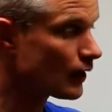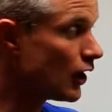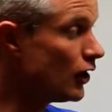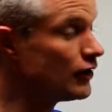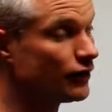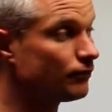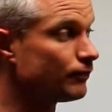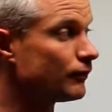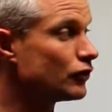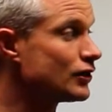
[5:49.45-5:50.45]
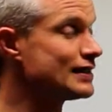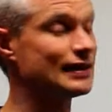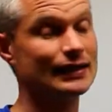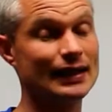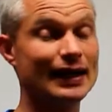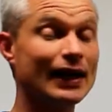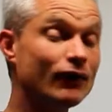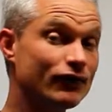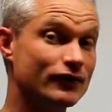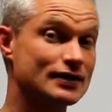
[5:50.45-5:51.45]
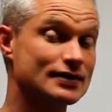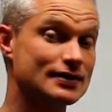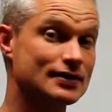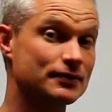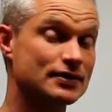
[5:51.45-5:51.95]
only increasing the health of the system,